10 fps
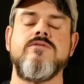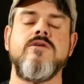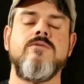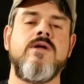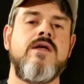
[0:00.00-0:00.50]

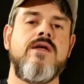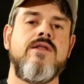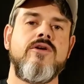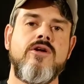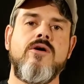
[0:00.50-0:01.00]
So
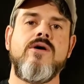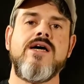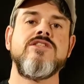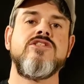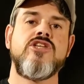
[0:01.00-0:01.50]
there you go,
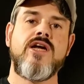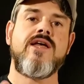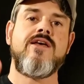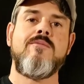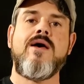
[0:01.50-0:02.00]
guys.
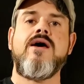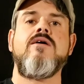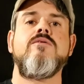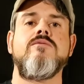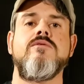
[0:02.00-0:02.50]
Check him
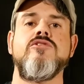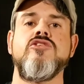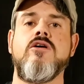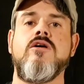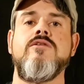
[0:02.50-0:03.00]
out,
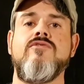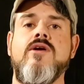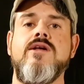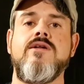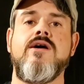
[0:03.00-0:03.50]
John
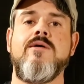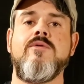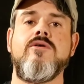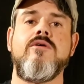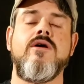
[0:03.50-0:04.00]

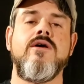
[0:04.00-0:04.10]
Frankenheimer.